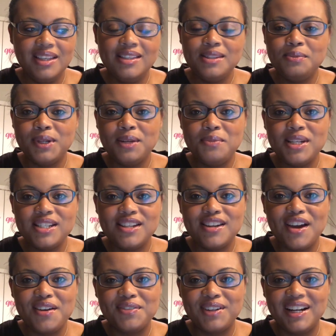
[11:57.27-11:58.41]
it's pretty much
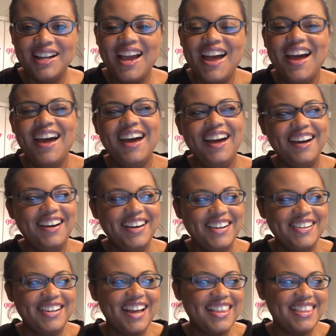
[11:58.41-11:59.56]
enough right now,
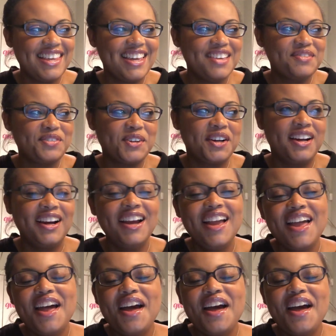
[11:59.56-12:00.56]
I think, for